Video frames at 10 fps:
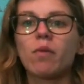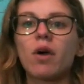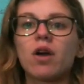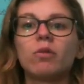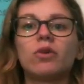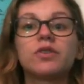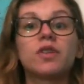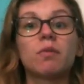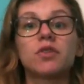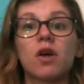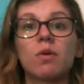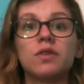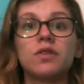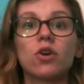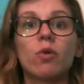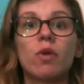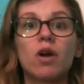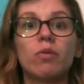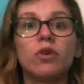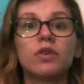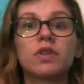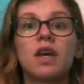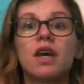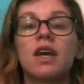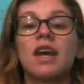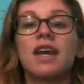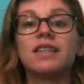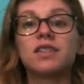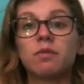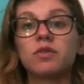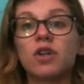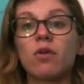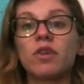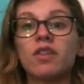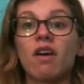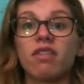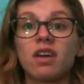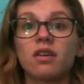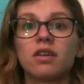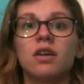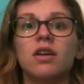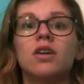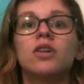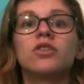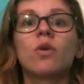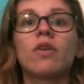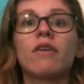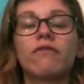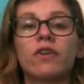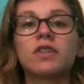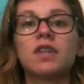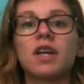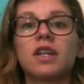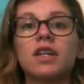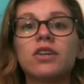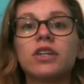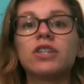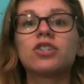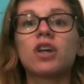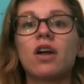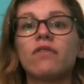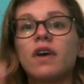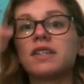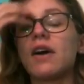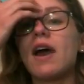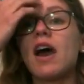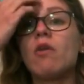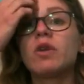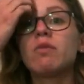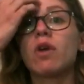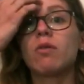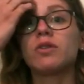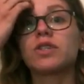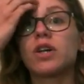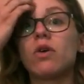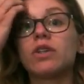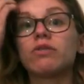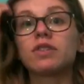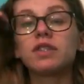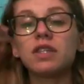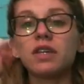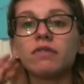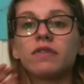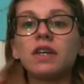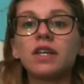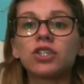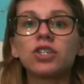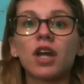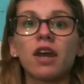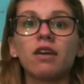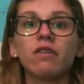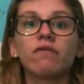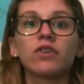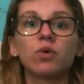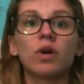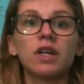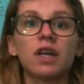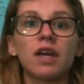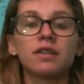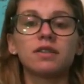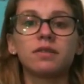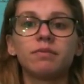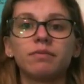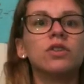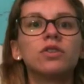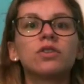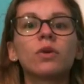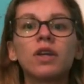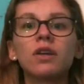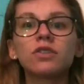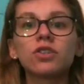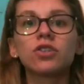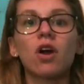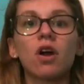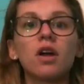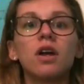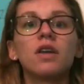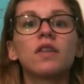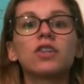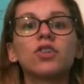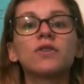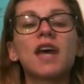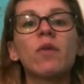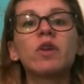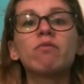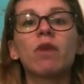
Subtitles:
marbles, some start with 0 marbles, and some start with nothing. So on the first night of the year, each child finds out how many marbles they're going to receive each night for 20 nights. So here's a chart that shows how many